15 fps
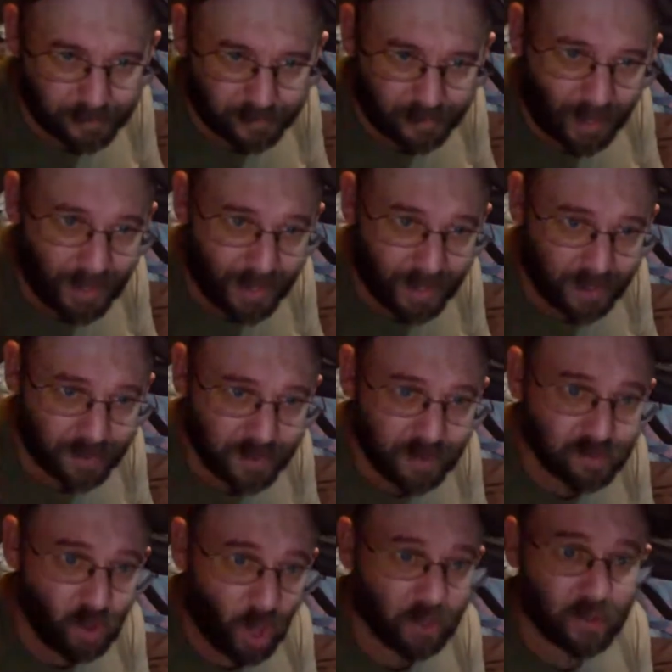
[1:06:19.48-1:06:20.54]
Diana, you're
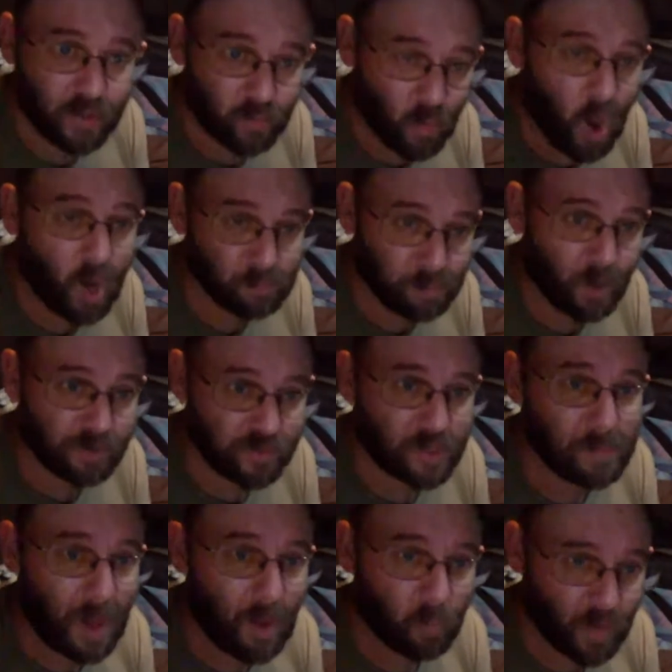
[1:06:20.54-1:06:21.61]
talking to the wrong person
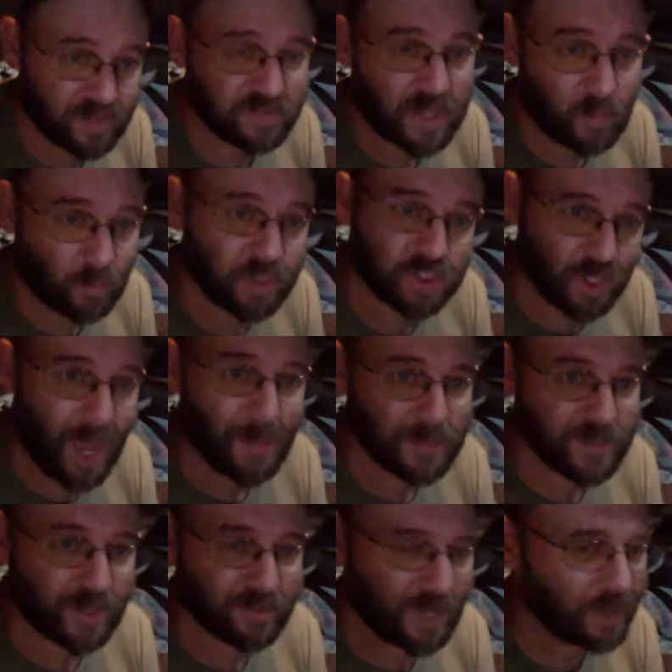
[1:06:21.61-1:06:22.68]
about whisking with
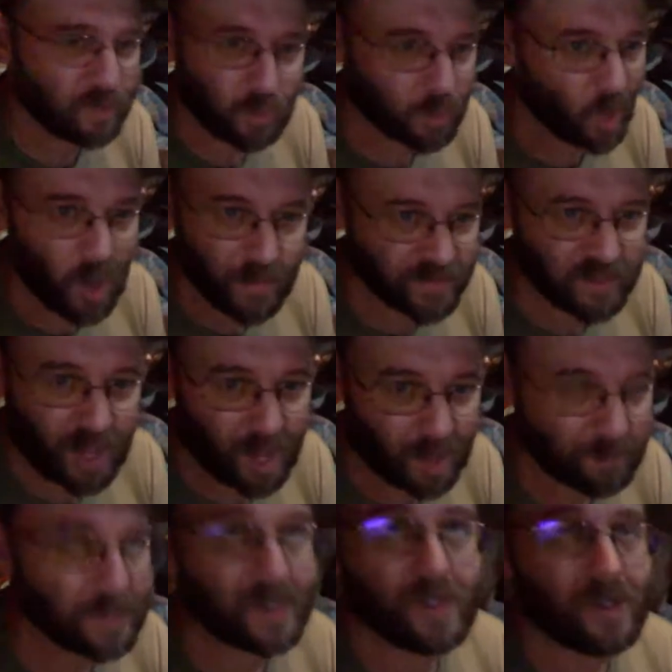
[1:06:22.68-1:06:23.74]
chopsticks. I do it all the time.